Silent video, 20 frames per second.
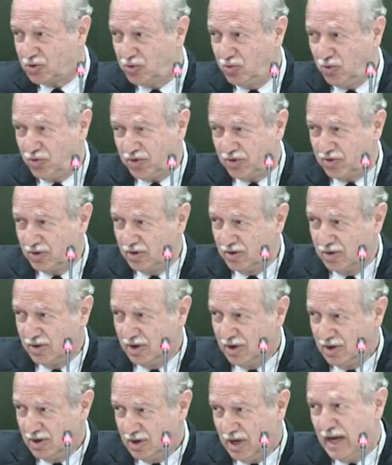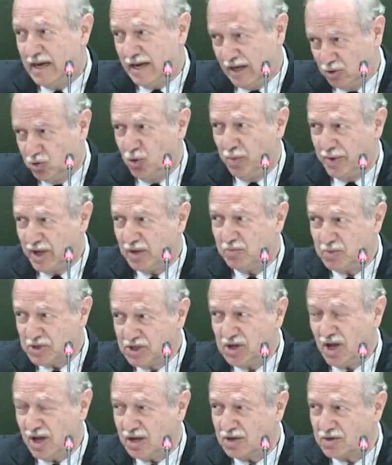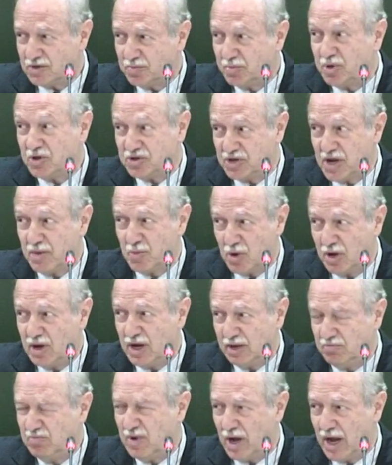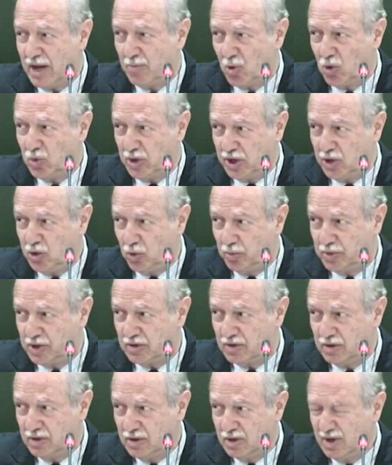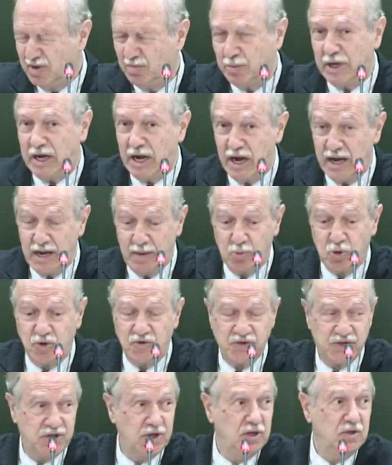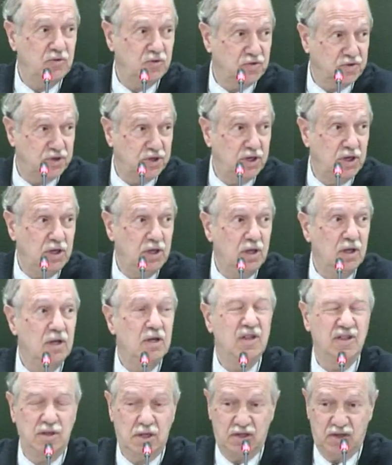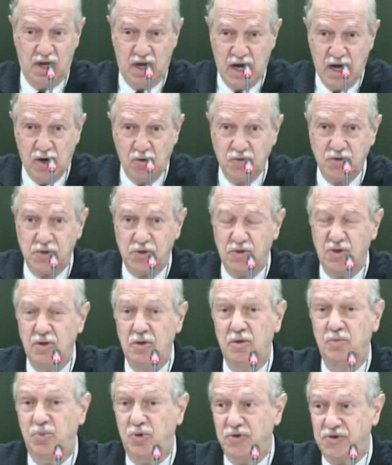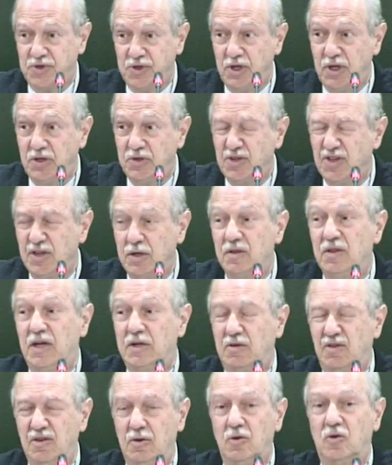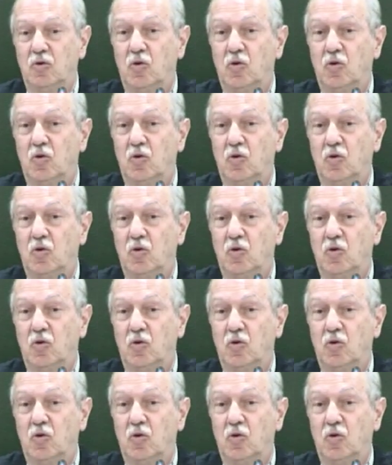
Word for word: the truth and I do make mistakes because I'm, I'm, I'm only human. But I am concerned to see that the House proceeds, that